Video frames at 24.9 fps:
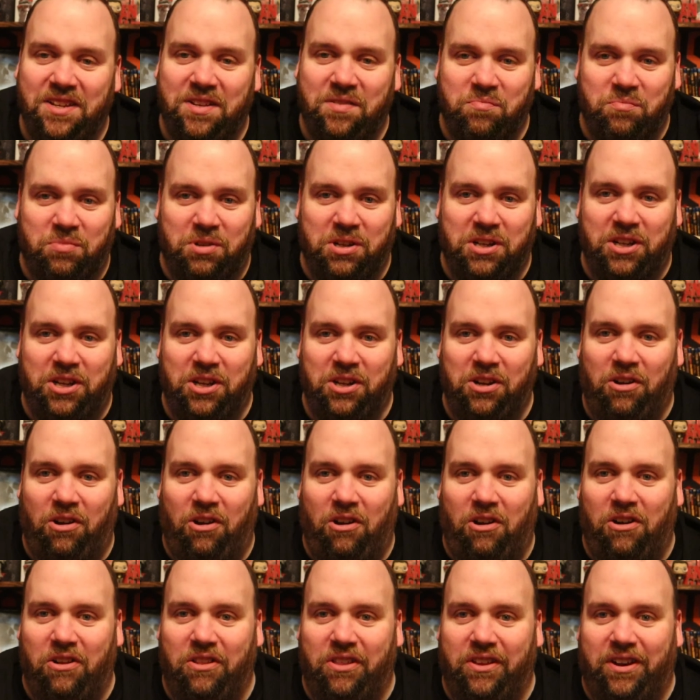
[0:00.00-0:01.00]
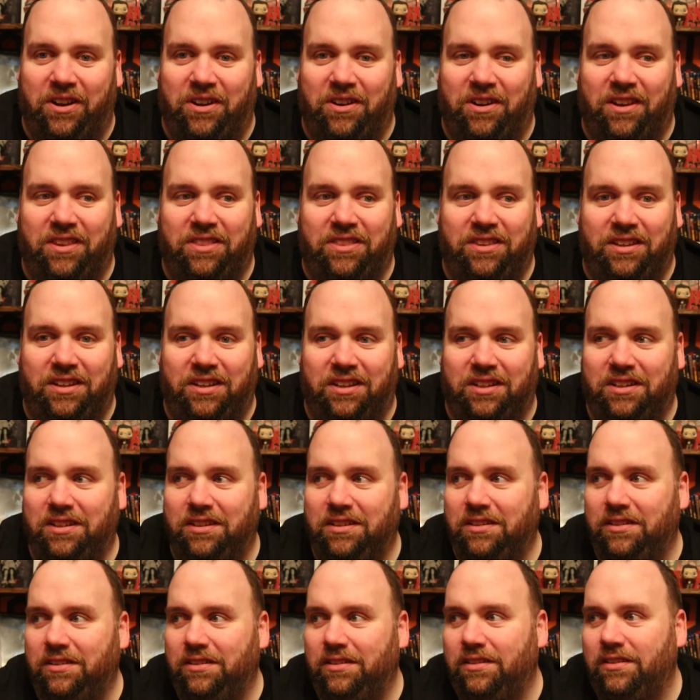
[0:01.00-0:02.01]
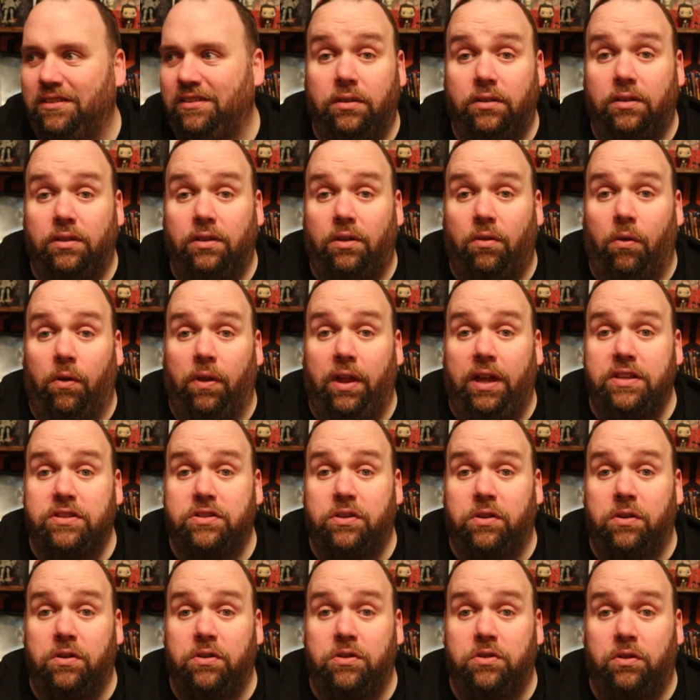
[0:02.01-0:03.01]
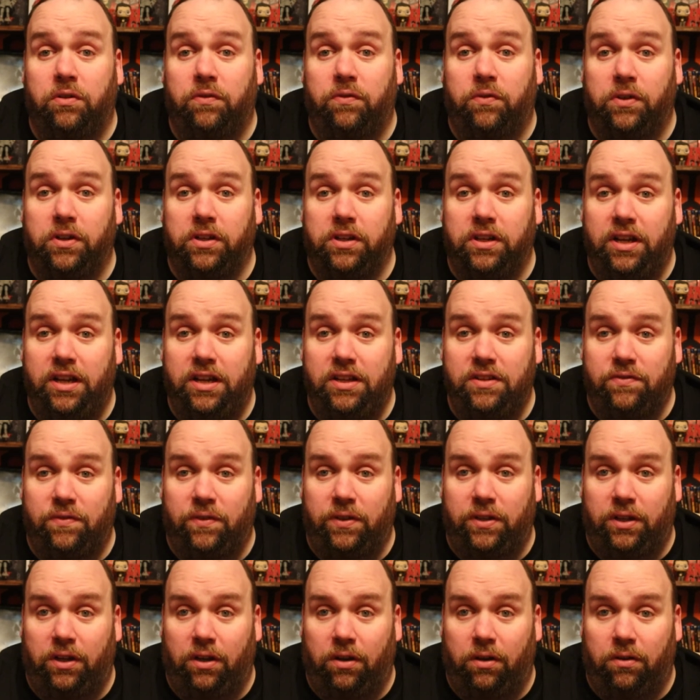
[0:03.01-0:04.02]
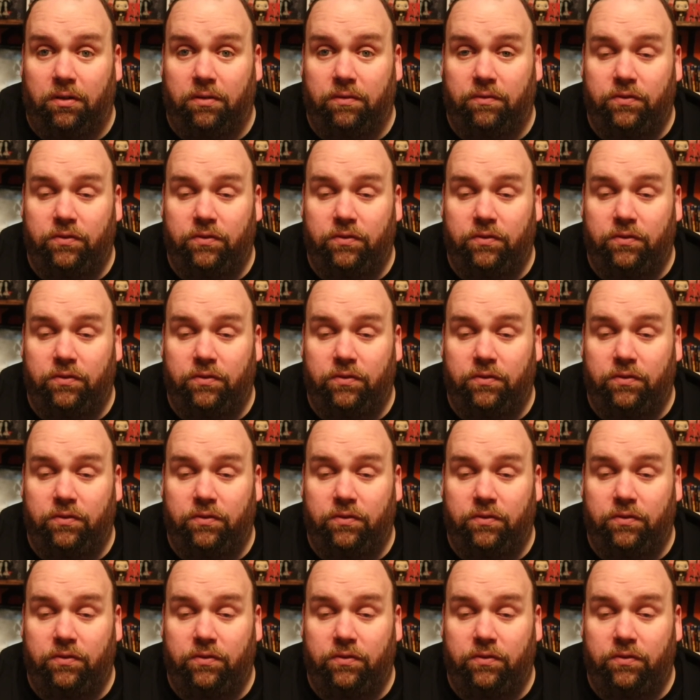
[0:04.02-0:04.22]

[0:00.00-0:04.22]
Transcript: Pretty good haul there, I think. Well, that's going to do it for today's video.